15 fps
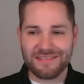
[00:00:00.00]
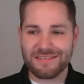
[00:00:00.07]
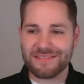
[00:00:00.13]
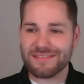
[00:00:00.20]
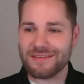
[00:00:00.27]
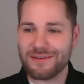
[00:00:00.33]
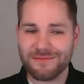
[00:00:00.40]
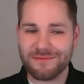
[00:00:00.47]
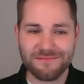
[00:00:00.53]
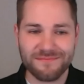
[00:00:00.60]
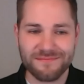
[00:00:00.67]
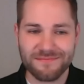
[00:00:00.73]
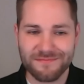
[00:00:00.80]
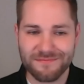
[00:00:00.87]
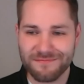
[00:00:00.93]
So,
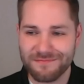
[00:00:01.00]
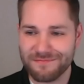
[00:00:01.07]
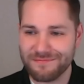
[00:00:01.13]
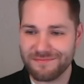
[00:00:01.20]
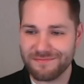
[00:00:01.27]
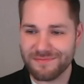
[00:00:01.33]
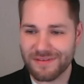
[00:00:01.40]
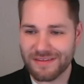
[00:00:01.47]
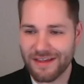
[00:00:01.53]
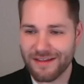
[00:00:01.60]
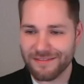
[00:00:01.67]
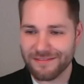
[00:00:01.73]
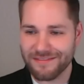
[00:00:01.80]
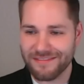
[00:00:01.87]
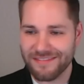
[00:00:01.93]
but
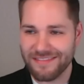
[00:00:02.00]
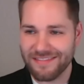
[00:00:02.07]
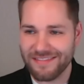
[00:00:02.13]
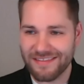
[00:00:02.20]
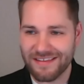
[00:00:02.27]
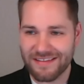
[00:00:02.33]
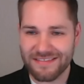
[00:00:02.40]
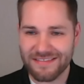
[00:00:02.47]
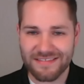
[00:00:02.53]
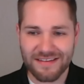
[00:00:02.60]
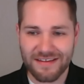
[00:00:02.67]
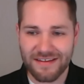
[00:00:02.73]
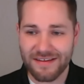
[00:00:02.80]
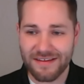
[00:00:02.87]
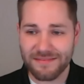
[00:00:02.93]
yeah, that's
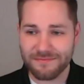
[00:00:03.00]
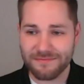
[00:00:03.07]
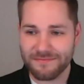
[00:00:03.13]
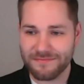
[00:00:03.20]
all